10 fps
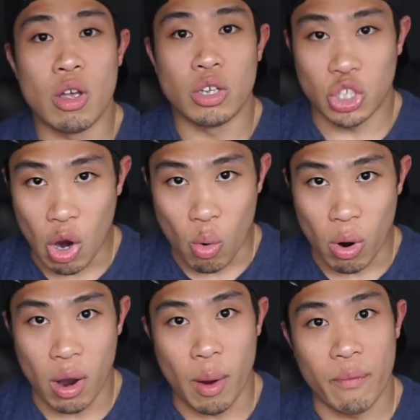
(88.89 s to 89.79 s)

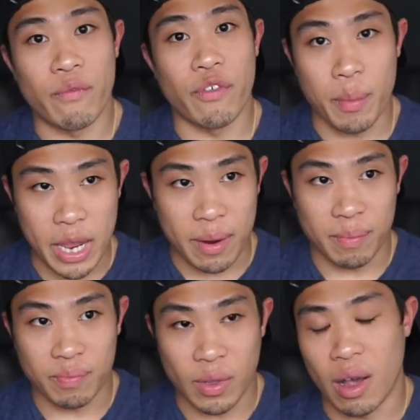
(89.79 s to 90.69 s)
So for me,
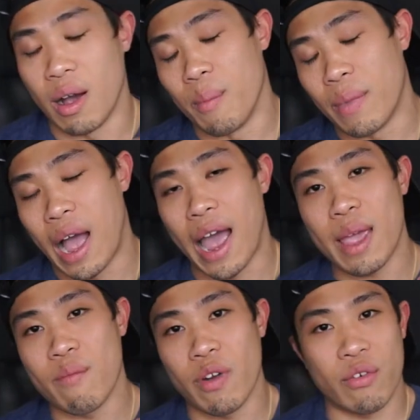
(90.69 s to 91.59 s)
I
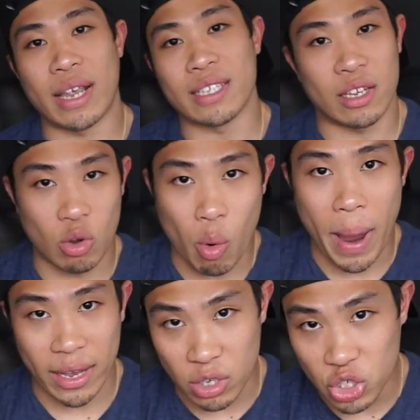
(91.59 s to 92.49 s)
am very excited to go
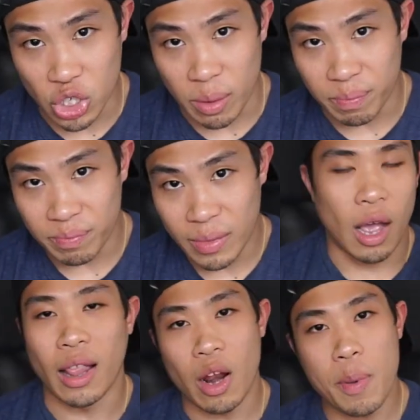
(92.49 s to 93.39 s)
back to the gym.
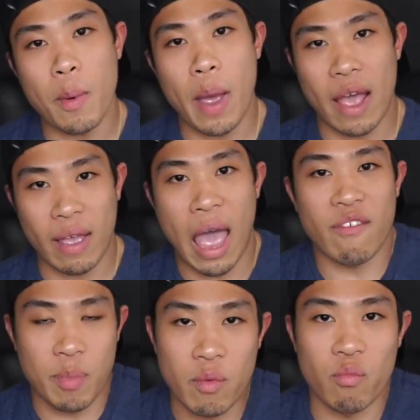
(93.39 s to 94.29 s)
A lot of people
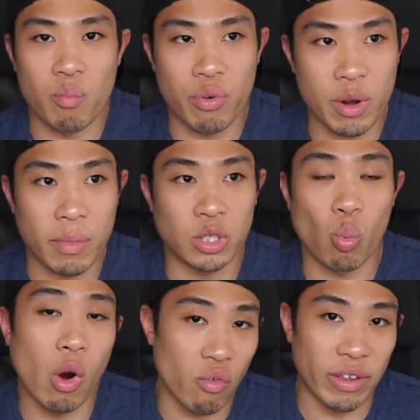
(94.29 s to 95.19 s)
have been pretty much
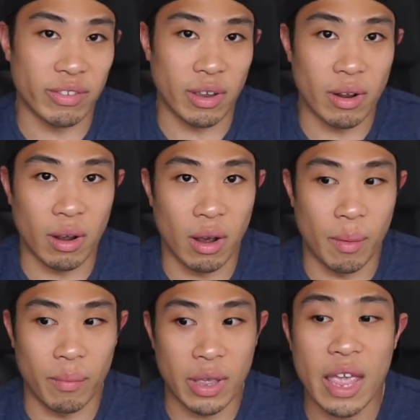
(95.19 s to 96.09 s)
well rested
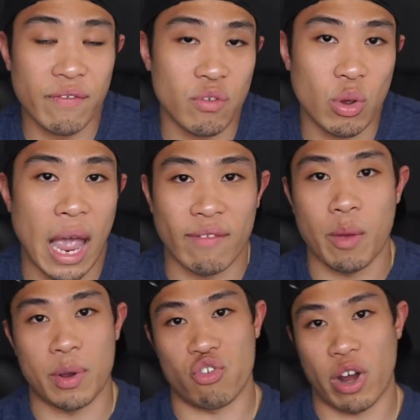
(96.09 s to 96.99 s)
if you have
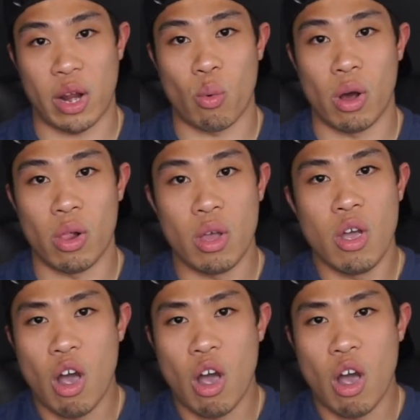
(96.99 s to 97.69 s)
not been training well.